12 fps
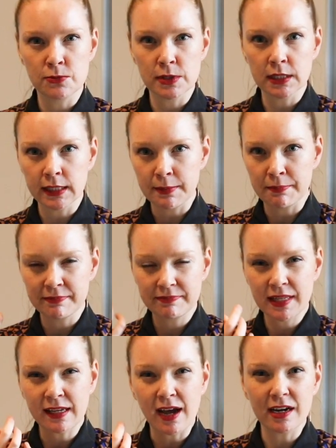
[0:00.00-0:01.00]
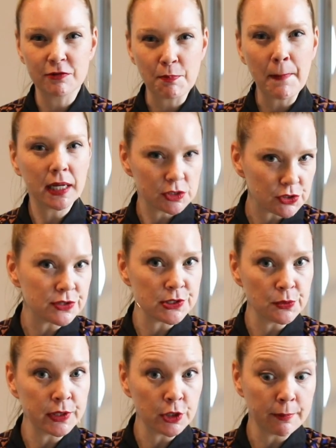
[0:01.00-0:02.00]
really, it kind of punches
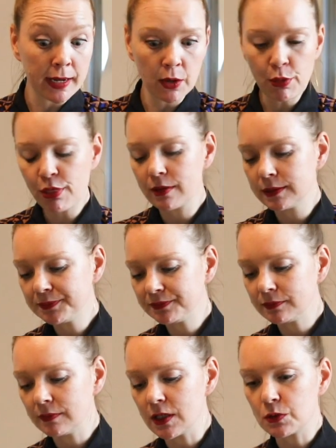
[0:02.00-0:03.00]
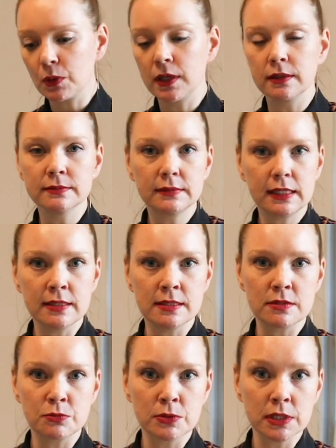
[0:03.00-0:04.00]
you in your mouth. This one
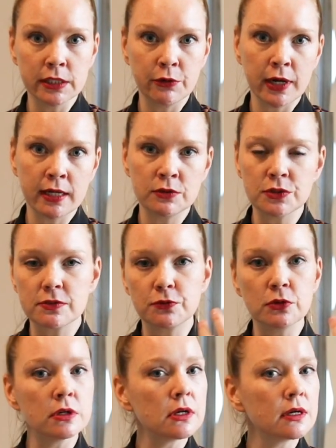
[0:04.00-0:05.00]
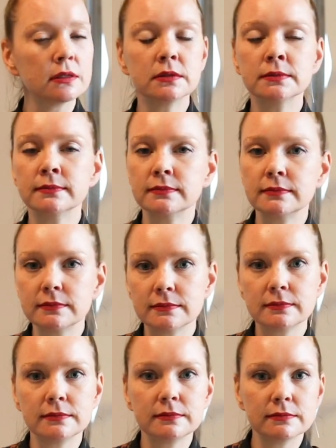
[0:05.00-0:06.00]
is really great just for
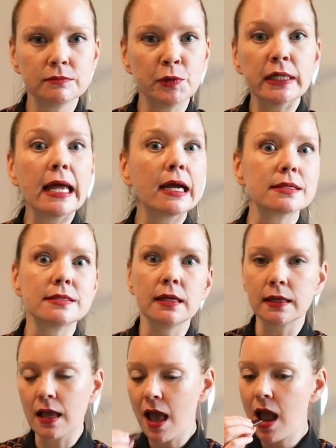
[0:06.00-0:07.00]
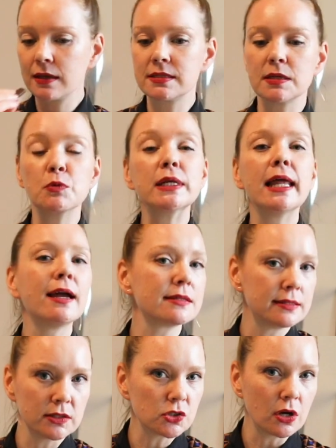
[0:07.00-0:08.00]
relaxing. It's a
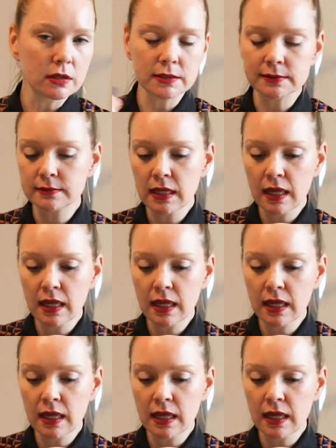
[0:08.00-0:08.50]
relaxing chocolate.